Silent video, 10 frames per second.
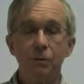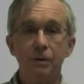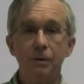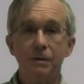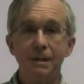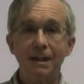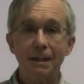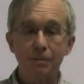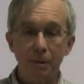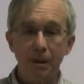where there's an
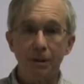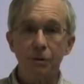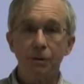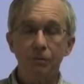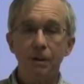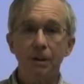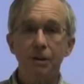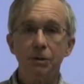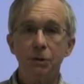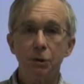exponential
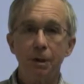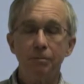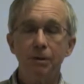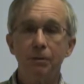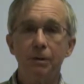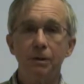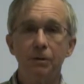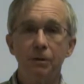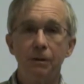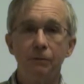relationship between
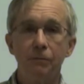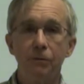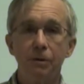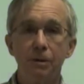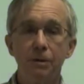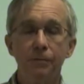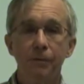current and voltage.